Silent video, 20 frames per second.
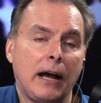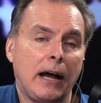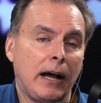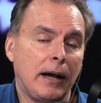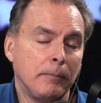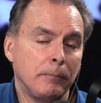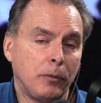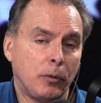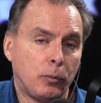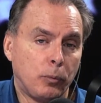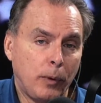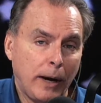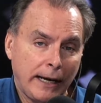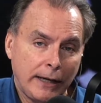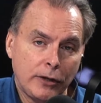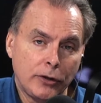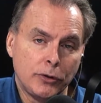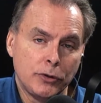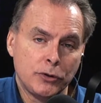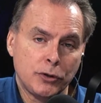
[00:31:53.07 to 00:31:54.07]

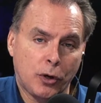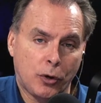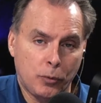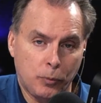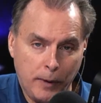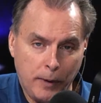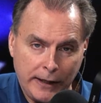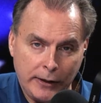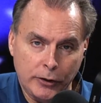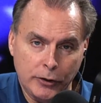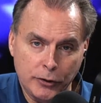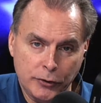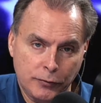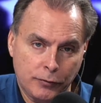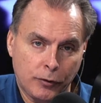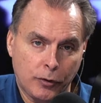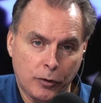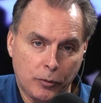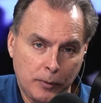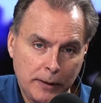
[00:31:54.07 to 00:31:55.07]
records are records
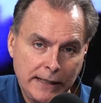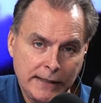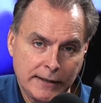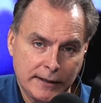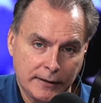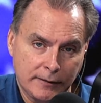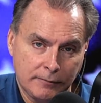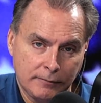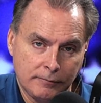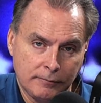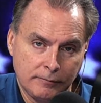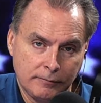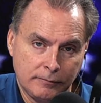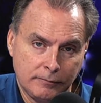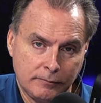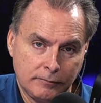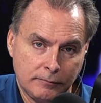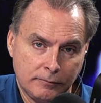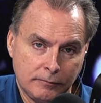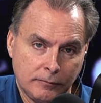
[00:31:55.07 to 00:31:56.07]
for a reason,
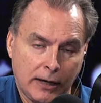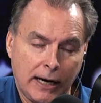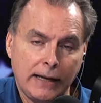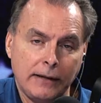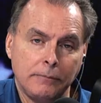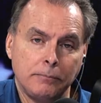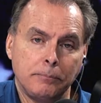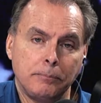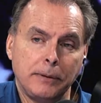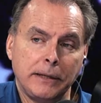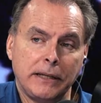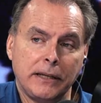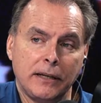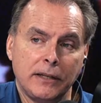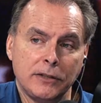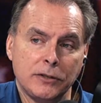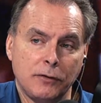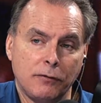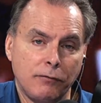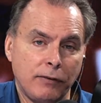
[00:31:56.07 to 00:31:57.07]
right?
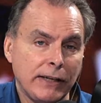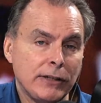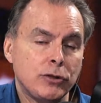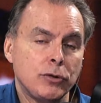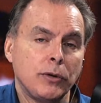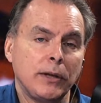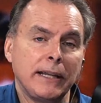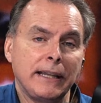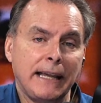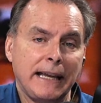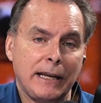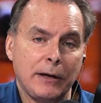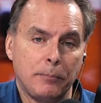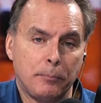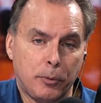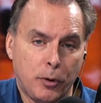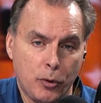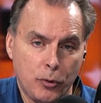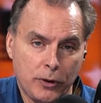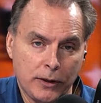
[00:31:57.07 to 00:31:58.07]
Because eventually they
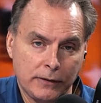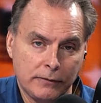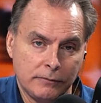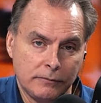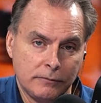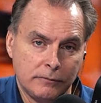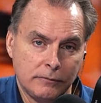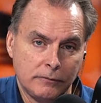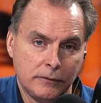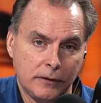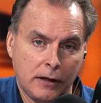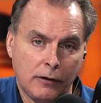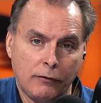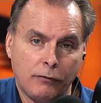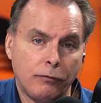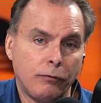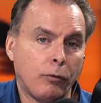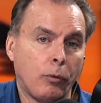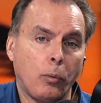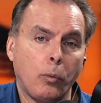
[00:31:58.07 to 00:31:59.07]
get broken
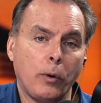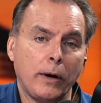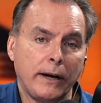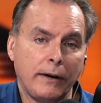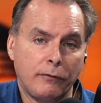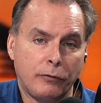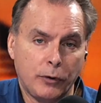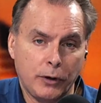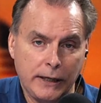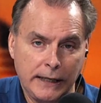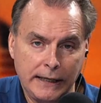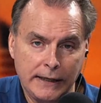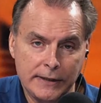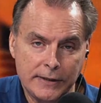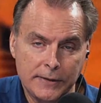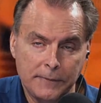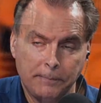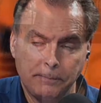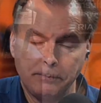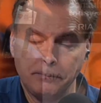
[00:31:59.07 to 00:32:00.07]
for whatever it
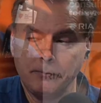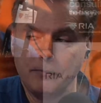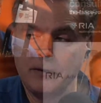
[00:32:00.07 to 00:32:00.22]
is.